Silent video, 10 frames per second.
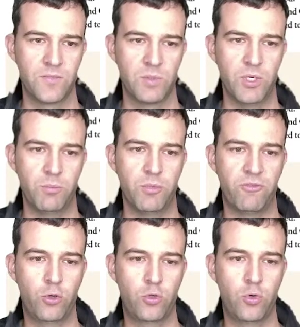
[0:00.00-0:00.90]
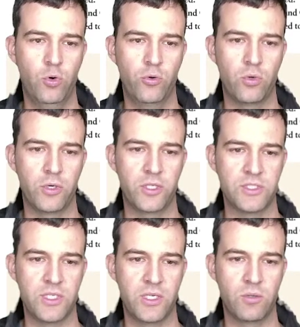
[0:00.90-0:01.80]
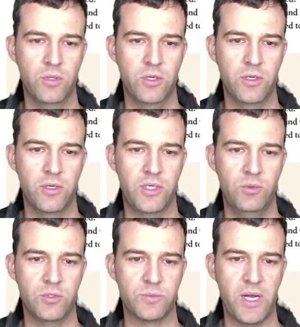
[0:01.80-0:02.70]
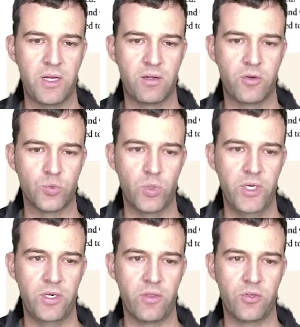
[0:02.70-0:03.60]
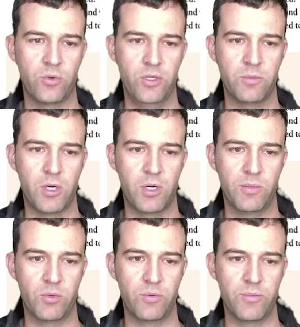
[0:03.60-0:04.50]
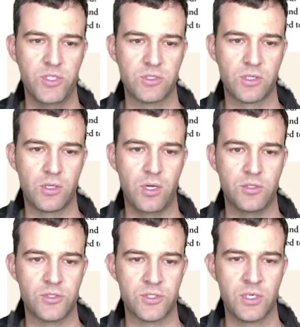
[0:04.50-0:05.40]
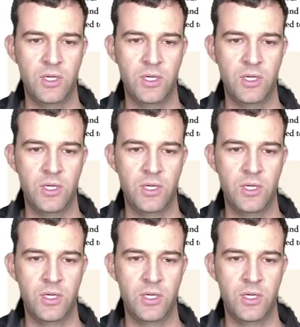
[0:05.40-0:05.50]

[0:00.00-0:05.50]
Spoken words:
But before Corduroy could say a word, he was back on his way to the toy department with Mrs. Claus.